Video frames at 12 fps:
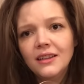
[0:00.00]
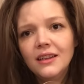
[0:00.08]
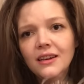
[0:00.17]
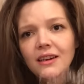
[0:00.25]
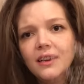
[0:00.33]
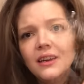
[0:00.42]
Look.
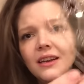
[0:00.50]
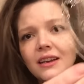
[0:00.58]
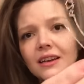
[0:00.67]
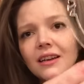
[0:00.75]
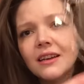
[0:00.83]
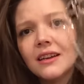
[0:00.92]

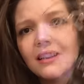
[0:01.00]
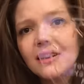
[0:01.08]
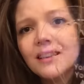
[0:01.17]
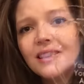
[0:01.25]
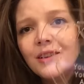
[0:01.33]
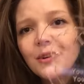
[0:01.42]

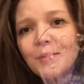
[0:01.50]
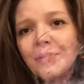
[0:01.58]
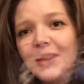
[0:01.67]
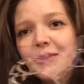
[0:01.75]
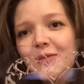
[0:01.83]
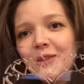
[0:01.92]
You are
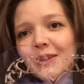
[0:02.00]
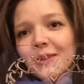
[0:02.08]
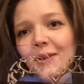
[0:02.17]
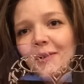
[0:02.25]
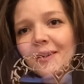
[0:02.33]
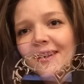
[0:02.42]
beautiful.
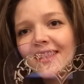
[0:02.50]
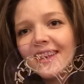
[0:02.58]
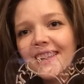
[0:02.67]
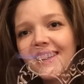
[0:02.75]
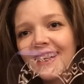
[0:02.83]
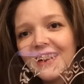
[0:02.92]
You are worth
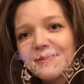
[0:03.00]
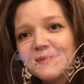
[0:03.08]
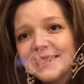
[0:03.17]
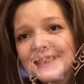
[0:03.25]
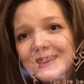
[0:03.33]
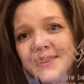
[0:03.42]
it. And I am,
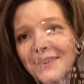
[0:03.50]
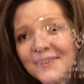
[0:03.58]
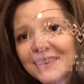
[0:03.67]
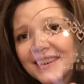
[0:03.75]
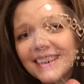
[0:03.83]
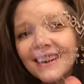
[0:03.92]

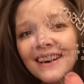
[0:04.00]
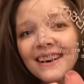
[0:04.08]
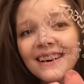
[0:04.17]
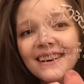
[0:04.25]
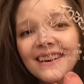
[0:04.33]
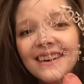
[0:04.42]
too.
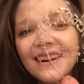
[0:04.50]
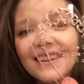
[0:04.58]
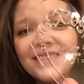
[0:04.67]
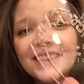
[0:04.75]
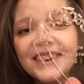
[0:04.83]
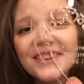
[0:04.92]

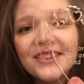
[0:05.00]
I'm going